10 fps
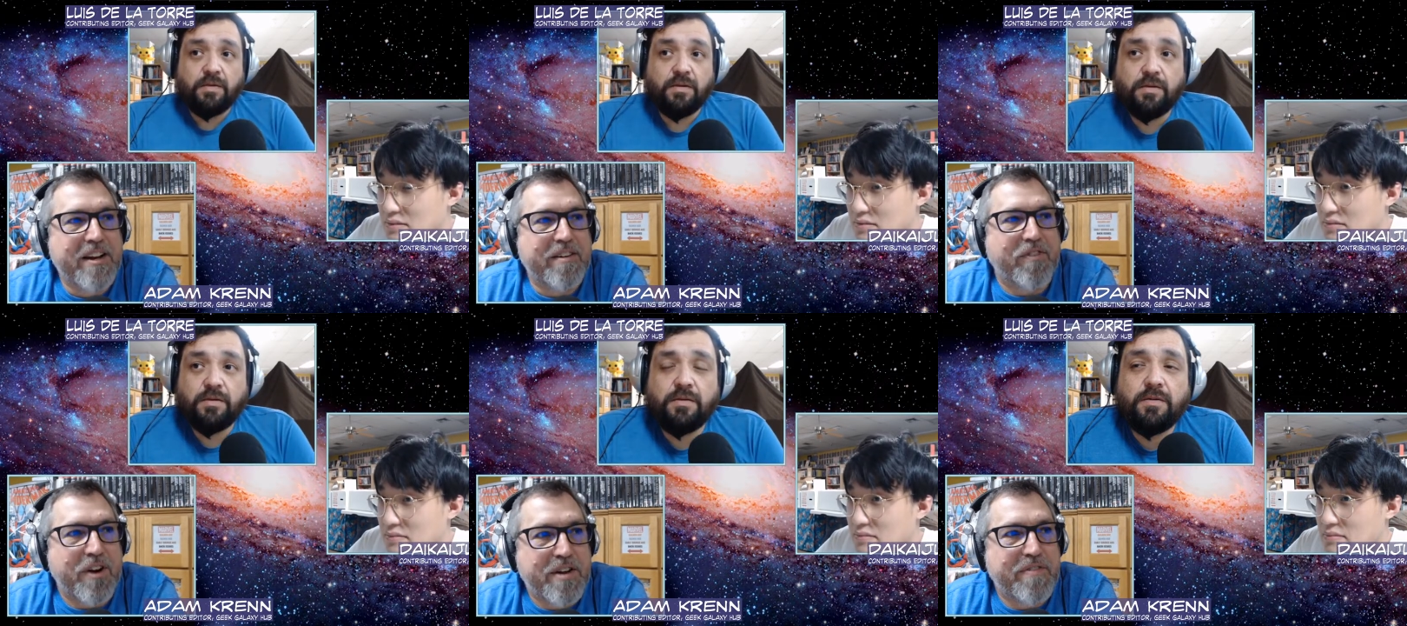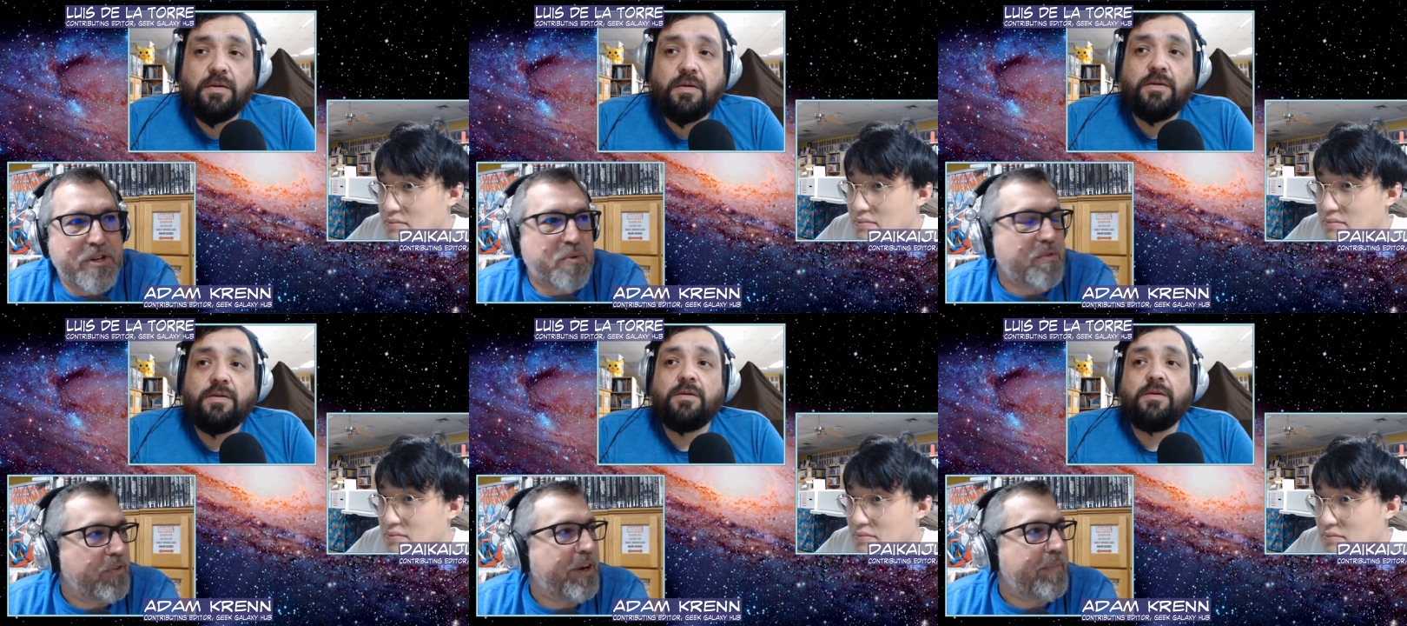Speaker 1: for individual
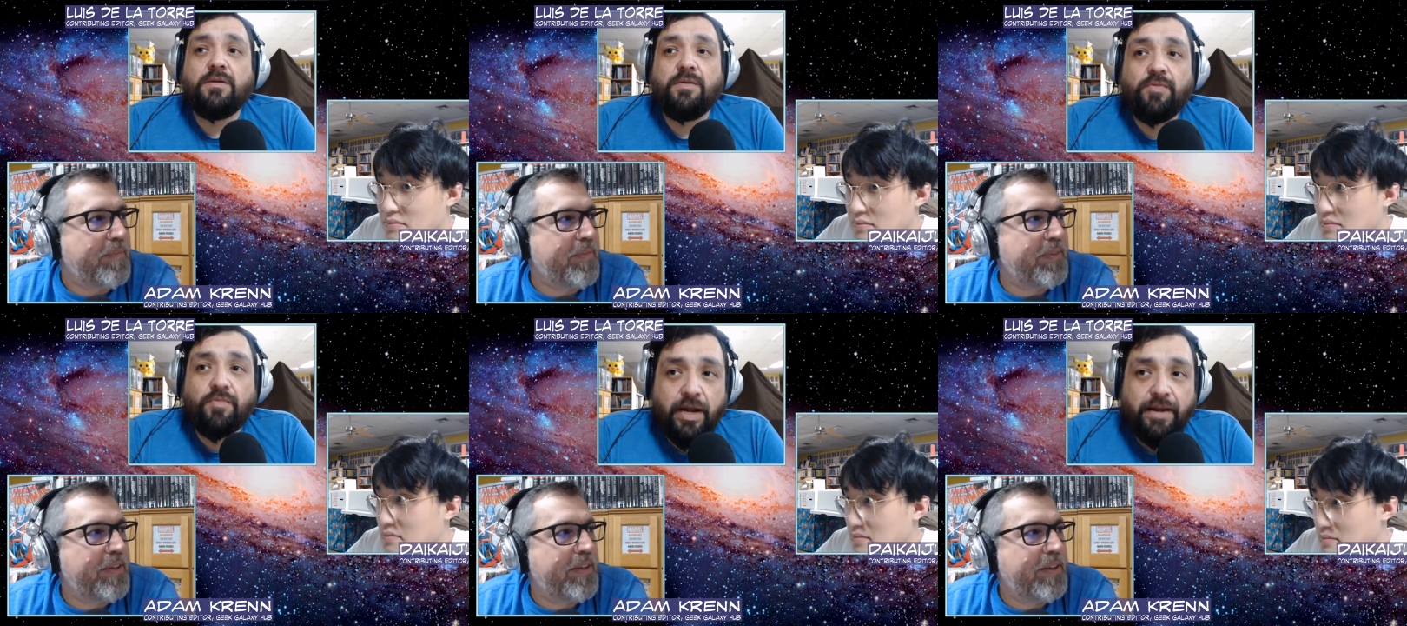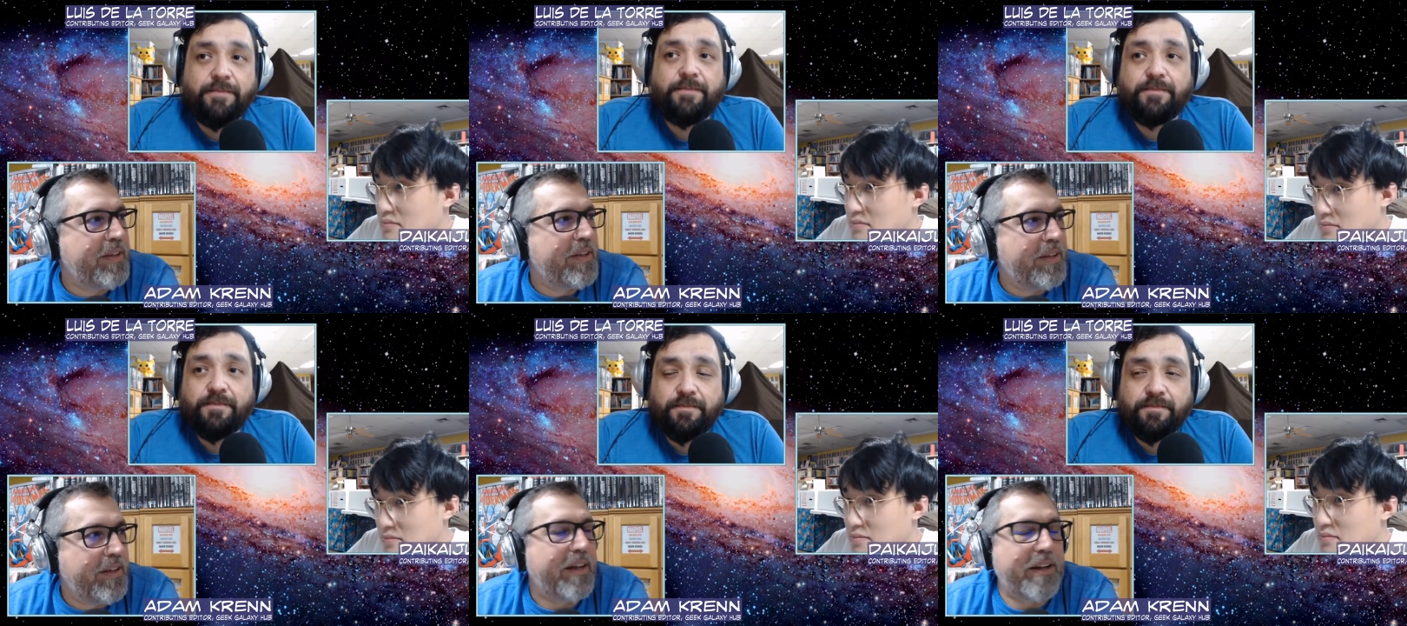freedom. Right.
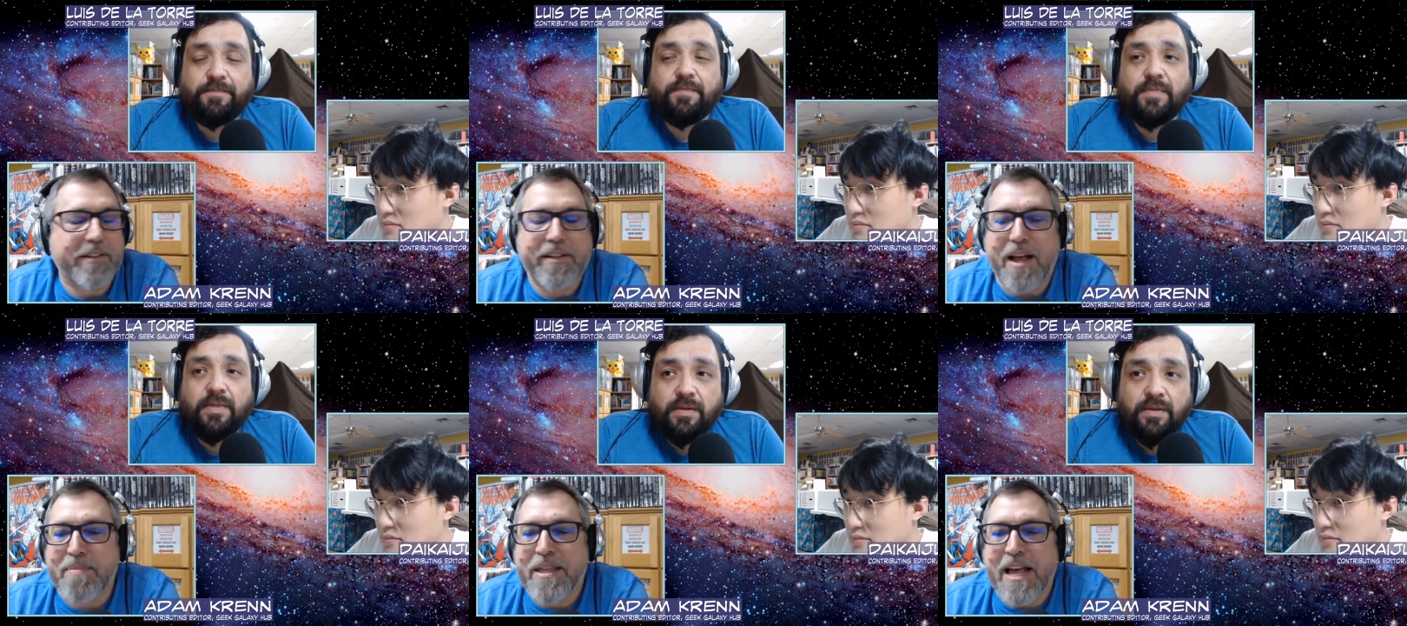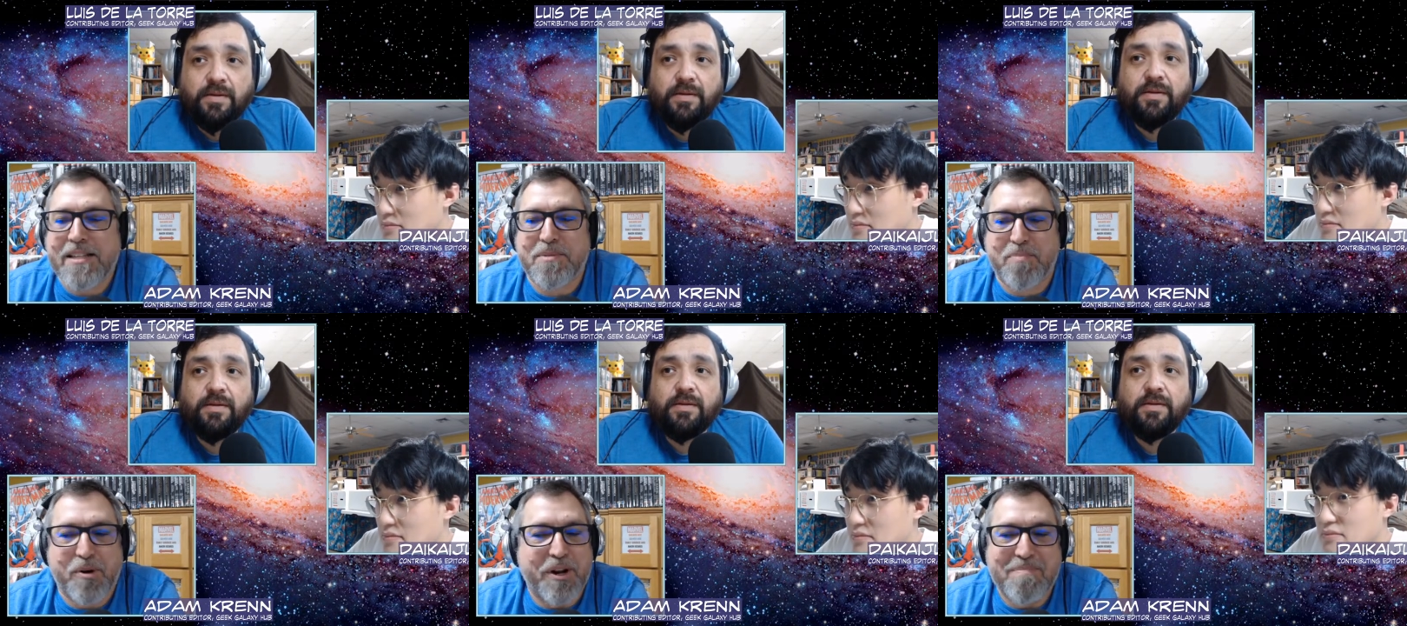Mm-hmm. Yeah. I mean, that's
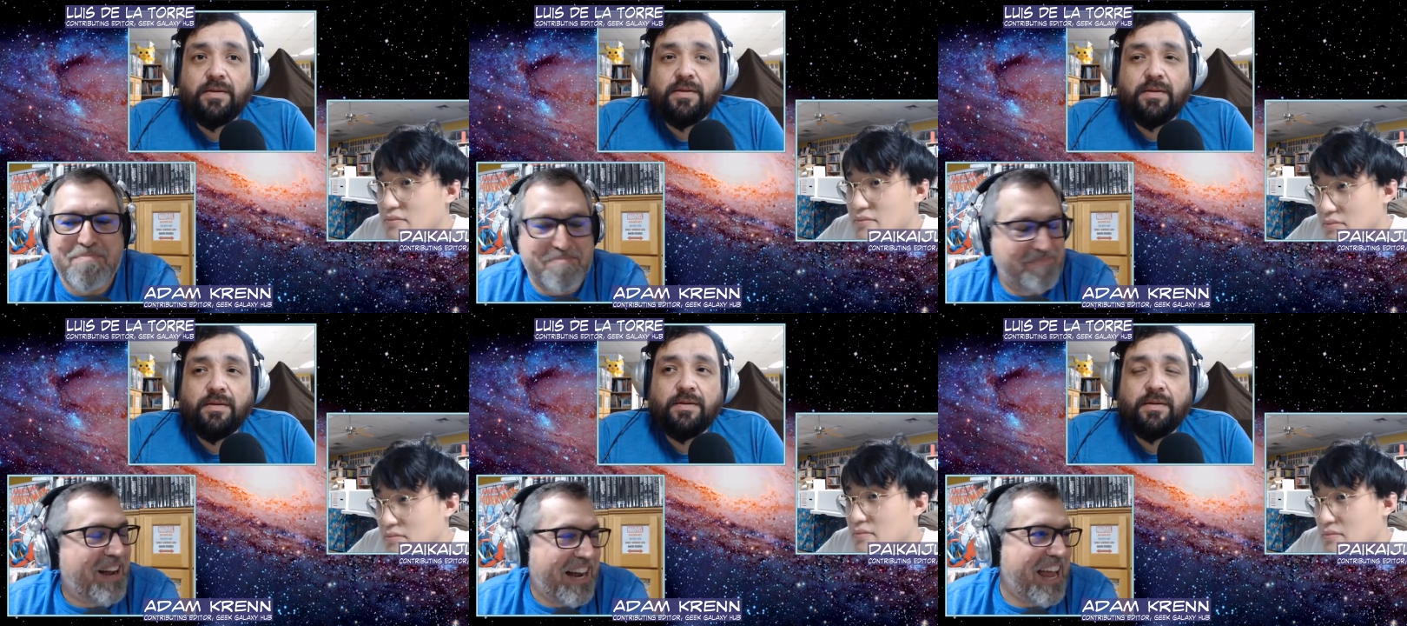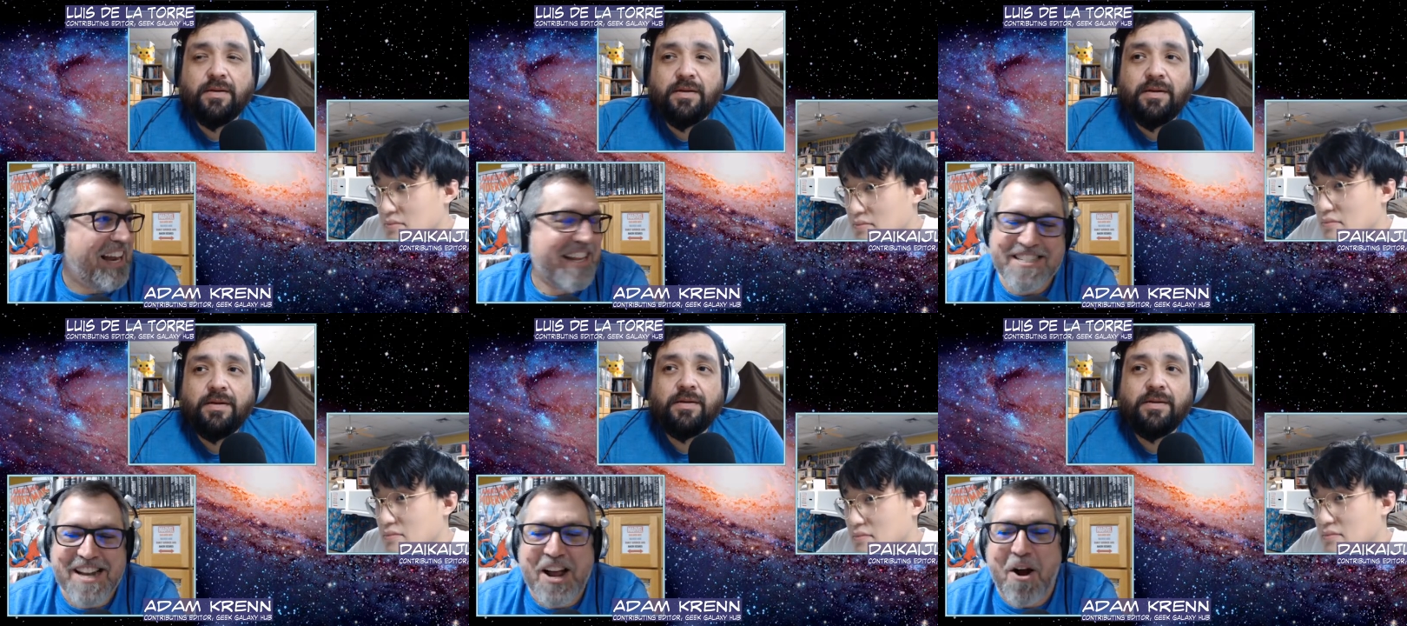pretty. Again, it's
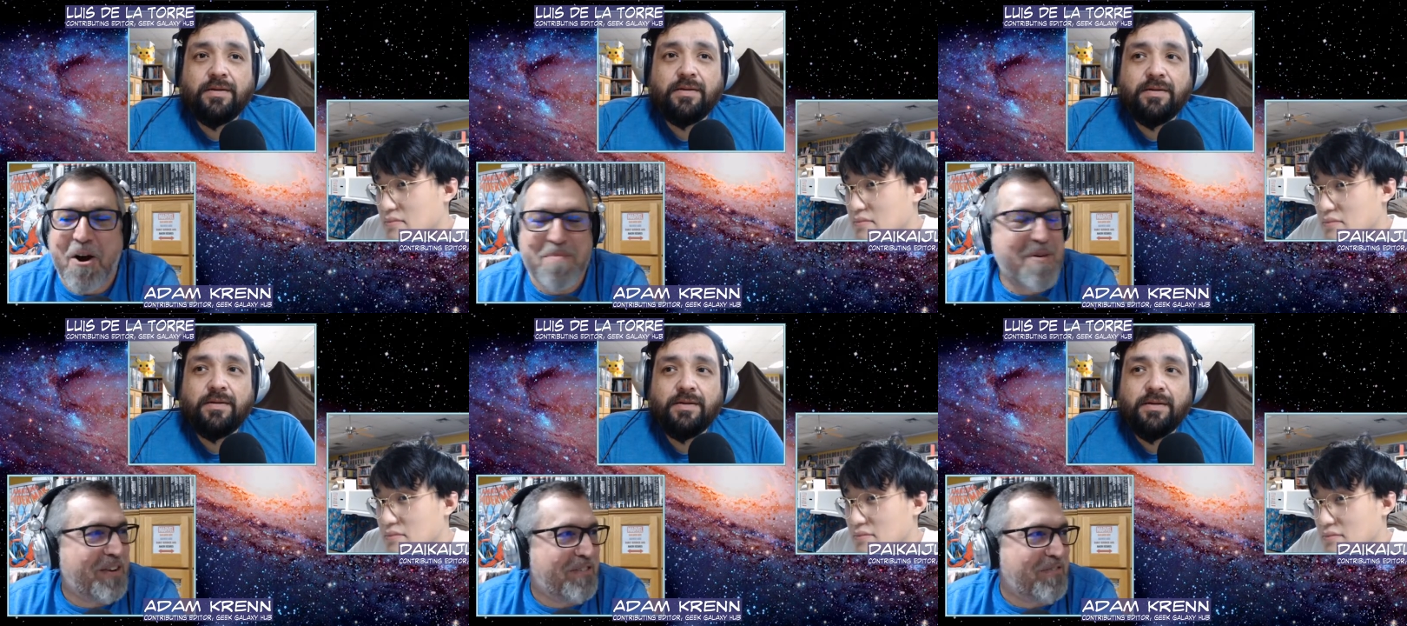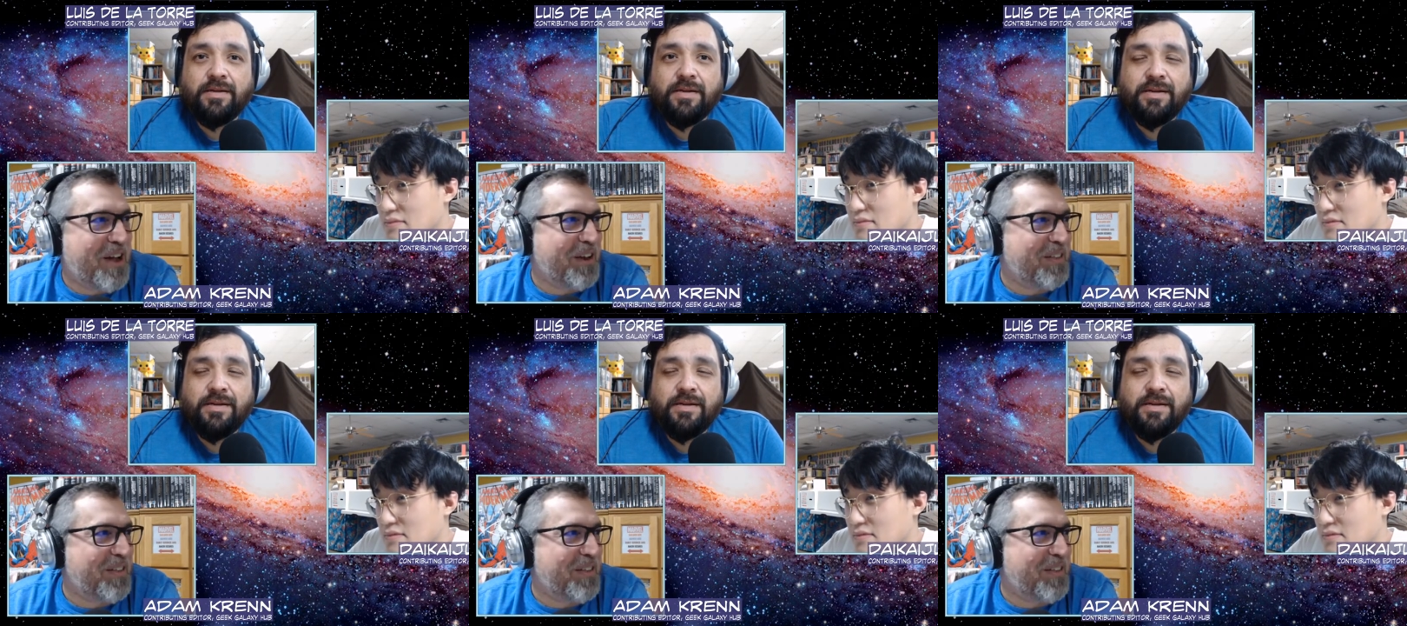not a hard movie to follow.